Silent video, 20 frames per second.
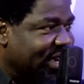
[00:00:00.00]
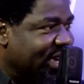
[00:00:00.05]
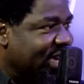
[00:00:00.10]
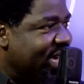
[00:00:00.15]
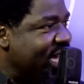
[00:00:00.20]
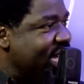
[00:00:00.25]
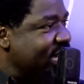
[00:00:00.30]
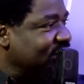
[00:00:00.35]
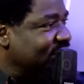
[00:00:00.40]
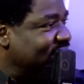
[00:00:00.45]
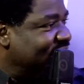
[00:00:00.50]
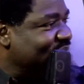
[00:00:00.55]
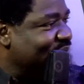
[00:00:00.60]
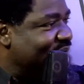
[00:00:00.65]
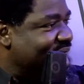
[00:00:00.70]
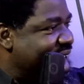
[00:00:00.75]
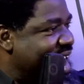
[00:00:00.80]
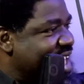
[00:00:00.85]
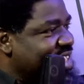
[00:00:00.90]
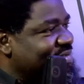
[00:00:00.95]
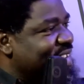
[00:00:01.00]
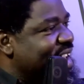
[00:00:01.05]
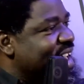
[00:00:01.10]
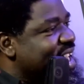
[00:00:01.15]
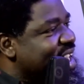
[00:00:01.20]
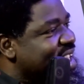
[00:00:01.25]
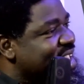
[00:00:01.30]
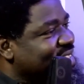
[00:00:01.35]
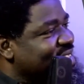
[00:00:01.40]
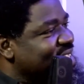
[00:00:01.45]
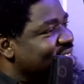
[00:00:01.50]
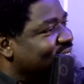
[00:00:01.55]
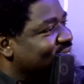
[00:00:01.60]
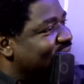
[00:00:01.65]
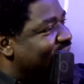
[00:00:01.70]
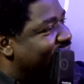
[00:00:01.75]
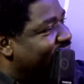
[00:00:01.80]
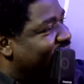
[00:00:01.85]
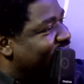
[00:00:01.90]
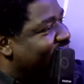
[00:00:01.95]
Hey, this your hair is fine. Is it
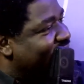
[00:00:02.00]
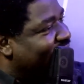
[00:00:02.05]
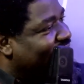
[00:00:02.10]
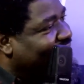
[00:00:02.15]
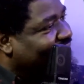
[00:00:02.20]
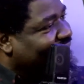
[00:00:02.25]
Zara?